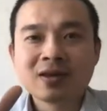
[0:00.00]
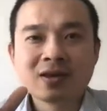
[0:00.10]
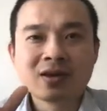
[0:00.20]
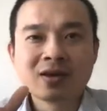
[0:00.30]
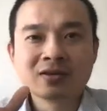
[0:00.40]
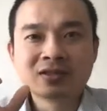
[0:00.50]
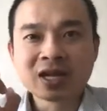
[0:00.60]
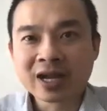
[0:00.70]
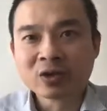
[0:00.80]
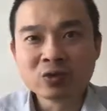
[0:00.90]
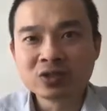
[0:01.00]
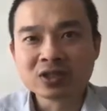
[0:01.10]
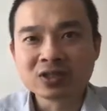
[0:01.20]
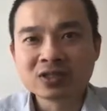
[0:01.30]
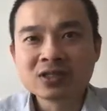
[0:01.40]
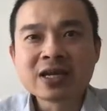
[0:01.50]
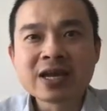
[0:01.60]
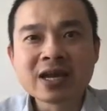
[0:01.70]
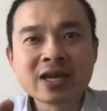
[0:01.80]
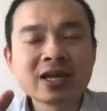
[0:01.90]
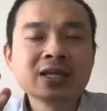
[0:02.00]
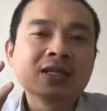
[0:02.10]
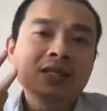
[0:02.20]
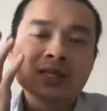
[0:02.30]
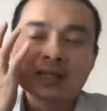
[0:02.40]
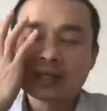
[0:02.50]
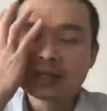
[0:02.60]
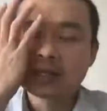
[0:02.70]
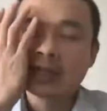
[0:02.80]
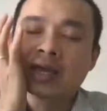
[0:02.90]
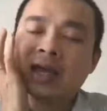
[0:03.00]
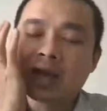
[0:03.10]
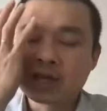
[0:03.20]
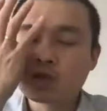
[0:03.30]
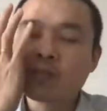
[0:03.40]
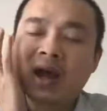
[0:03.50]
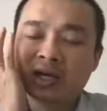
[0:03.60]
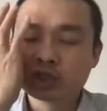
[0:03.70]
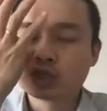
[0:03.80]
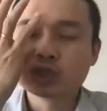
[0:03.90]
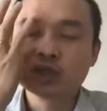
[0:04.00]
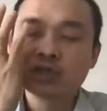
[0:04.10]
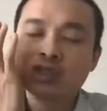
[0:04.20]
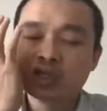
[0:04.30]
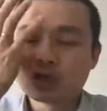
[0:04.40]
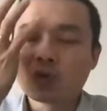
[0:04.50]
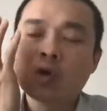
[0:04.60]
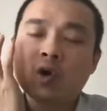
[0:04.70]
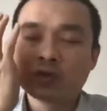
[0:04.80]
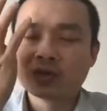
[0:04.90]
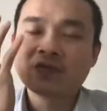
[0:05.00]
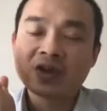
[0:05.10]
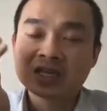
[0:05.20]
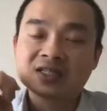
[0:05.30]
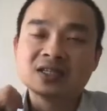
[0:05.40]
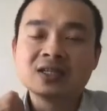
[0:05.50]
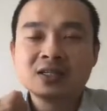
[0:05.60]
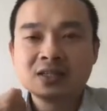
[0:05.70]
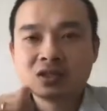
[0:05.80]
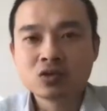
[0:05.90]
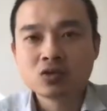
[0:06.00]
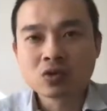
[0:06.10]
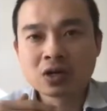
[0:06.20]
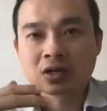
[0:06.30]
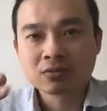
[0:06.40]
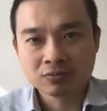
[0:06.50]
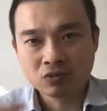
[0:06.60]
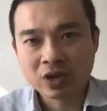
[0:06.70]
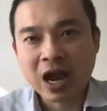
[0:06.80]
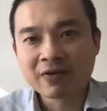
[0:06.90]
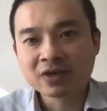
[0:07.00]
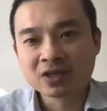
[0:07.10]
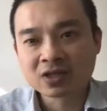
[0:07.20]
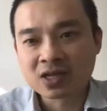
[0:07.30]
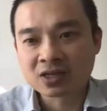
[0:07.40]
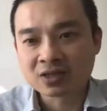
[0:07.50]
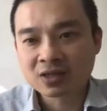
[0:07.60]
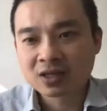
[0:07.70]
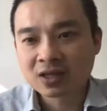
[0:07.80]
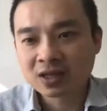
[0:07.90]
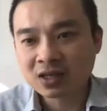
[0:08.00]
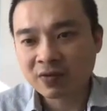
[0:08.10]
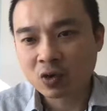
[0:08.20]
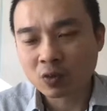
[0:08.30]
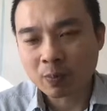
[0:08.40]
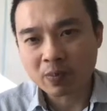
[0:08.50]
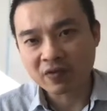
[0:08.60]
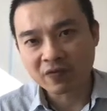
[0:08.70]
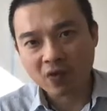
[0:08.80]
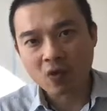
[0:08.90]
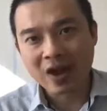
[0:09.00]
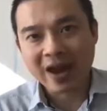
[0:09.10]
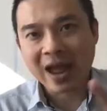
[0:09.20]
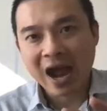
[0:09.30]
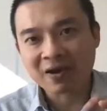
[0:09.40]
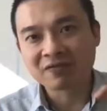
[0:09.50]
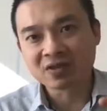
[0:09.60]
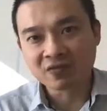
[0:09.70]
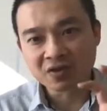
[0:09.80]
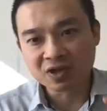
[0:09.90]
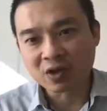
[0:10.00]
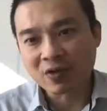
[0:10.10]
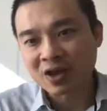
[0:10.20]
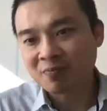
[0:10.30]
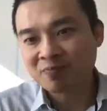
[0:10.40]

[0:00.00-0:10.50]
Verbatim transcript: uh, diagnosis and acupuncture needle on the face to recover this case. Let's have a look before and after video, eh?